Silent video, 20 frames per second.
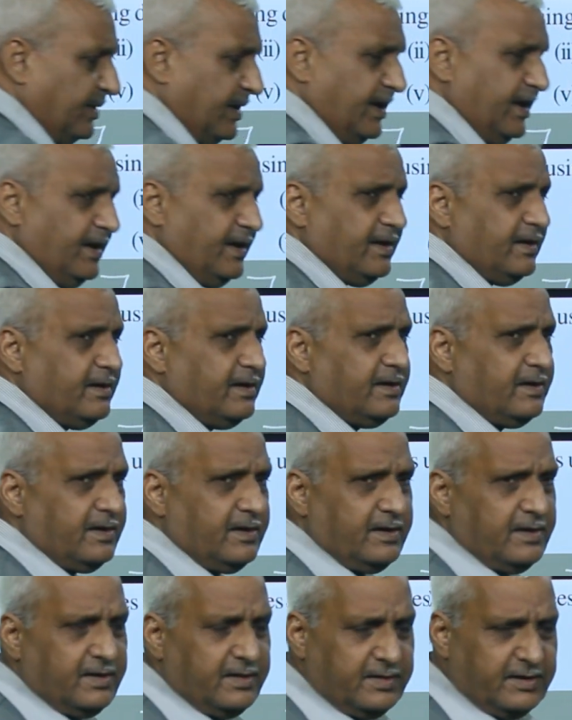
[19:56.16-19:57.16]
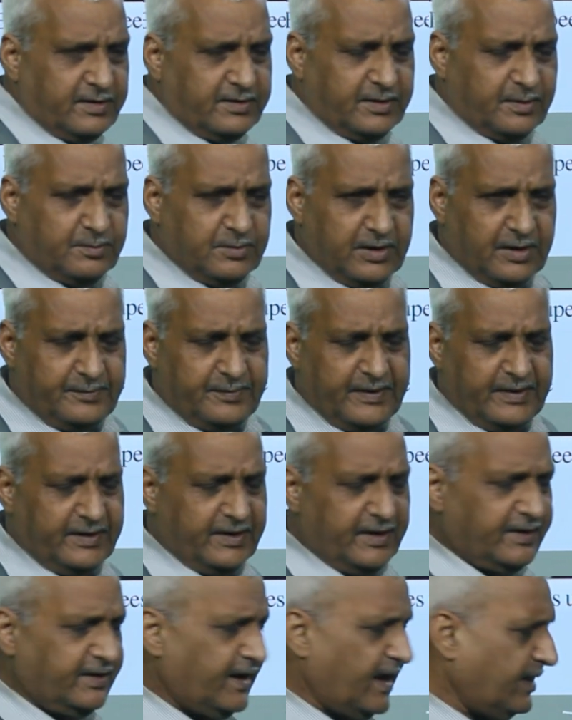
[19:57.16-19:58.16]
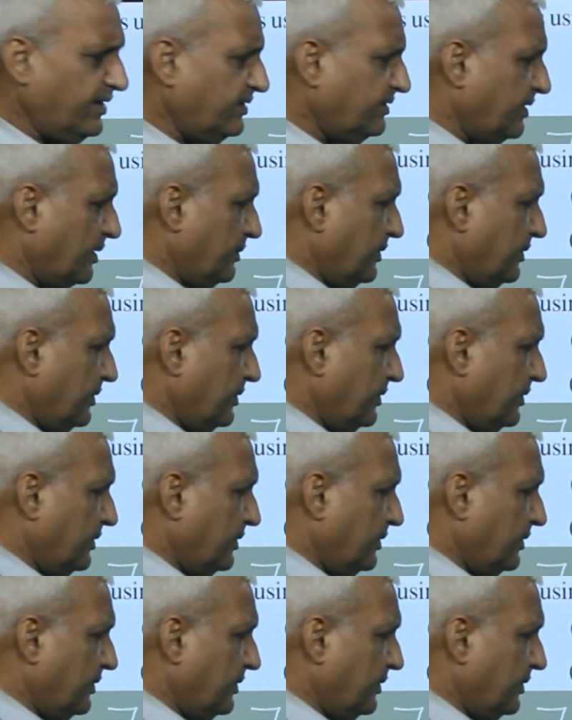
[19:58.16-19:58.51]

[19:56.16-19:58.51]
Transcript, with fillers: be? A table of 100 can